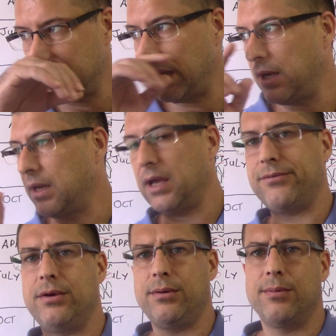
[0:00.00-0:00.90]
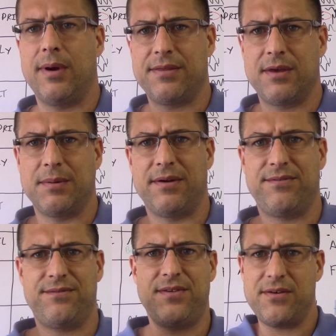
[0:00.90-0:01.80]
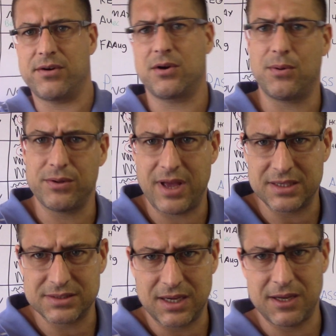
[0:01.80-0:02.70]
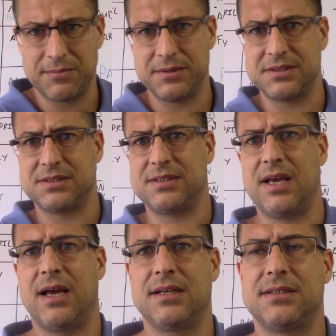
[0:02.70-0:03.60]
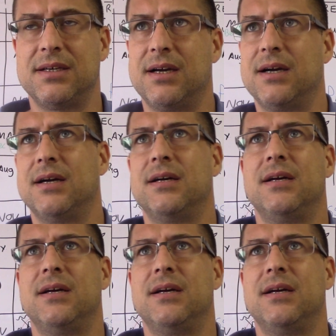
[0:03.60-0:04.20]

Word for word: uh, I gave you, I think my favorite quote last time is that uh,